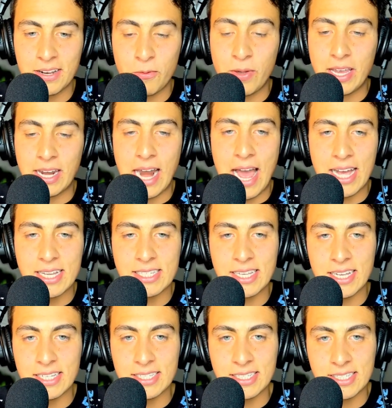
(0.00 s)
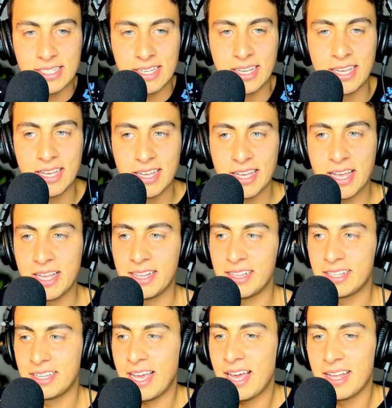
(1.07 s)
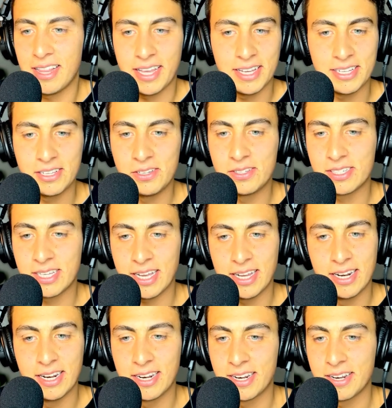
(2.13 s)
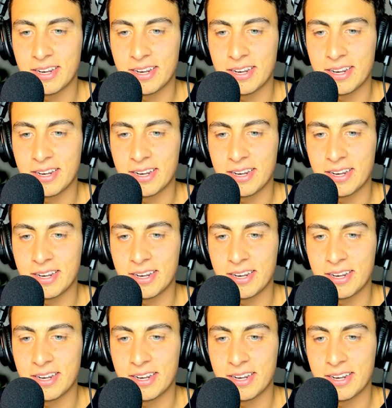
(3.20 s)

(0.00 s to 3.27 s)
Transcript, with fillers: we can access and yeah like you said